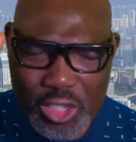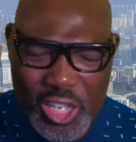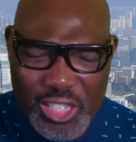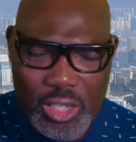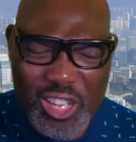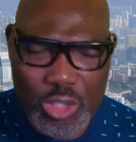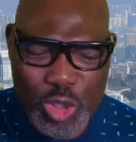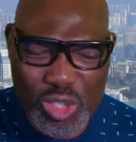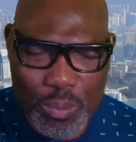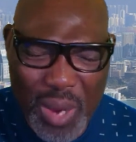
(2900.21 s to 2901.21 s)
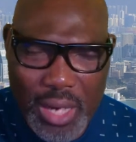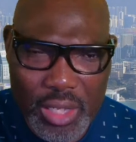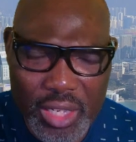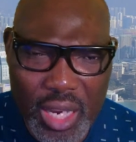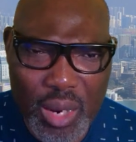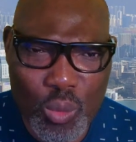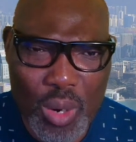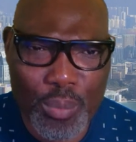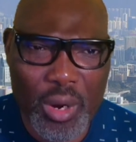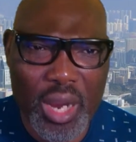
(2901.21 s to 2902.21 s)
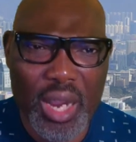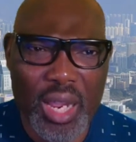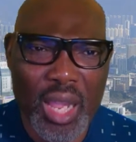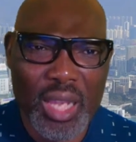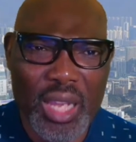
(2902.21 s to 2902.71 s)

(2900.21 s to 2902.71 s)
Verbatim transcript: Jesus' mighty name we pray.